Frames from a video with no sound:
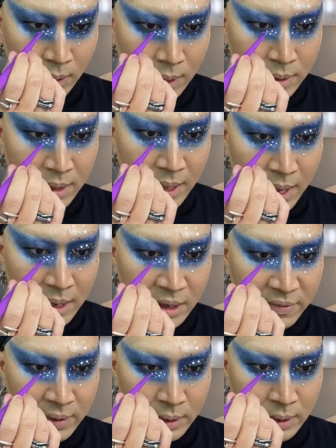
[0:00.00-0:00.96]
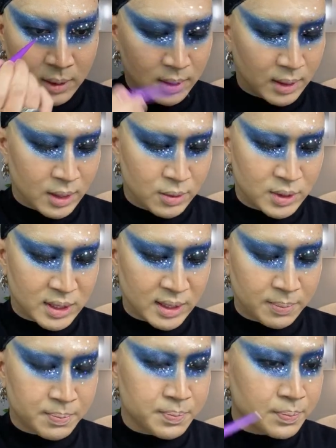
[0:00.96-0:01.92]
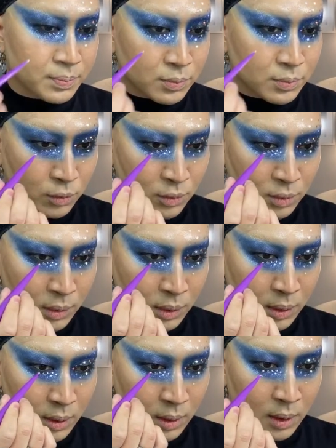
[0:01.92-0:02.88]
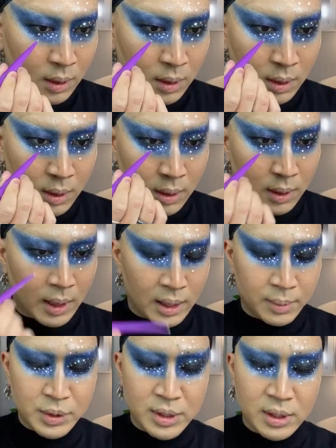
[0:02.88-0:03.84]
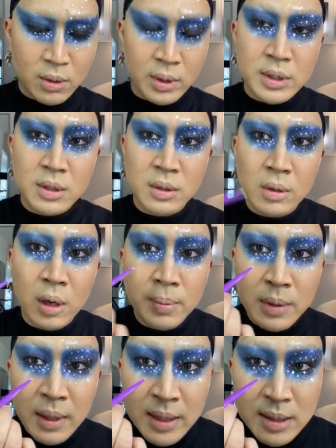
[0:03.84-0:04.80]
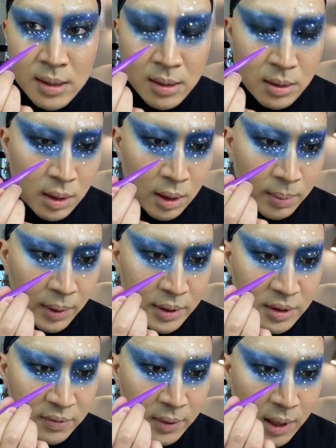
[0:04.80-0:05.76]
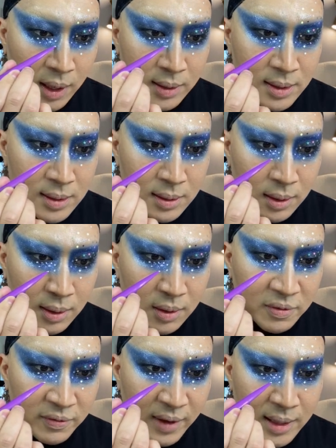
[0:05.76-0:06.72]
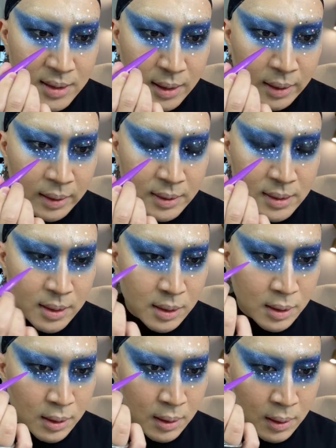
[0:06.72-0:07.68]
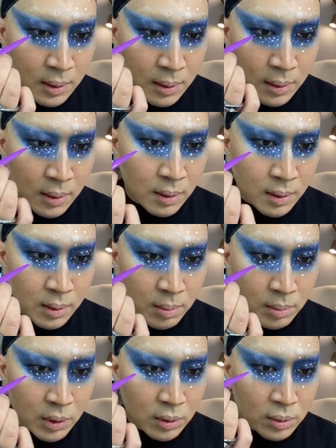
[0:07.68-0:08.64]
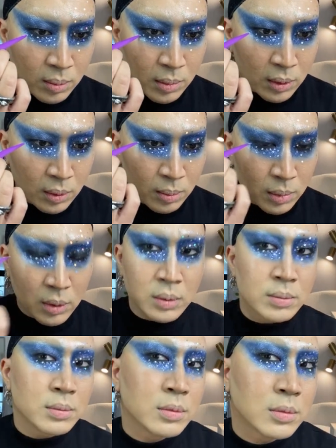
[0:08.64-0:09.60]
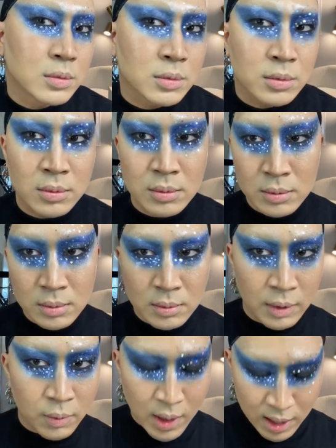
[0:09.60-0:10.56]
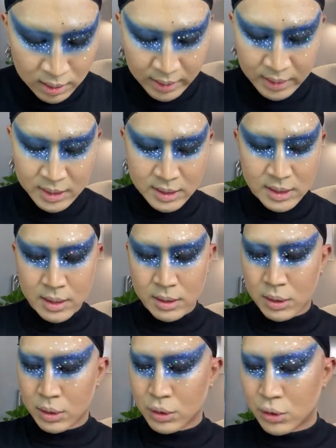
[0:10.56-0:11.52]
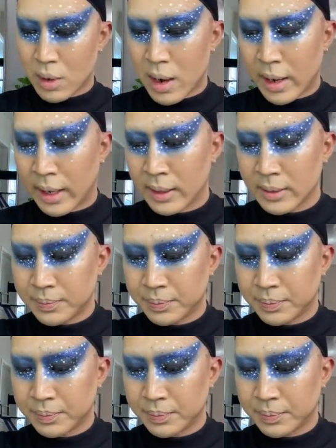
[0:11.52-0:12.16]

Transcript: the end of a Q-tip. And I'm just going to place a bunch of dots. Look how fast that is. Boom, boom, boom. And while it's drying,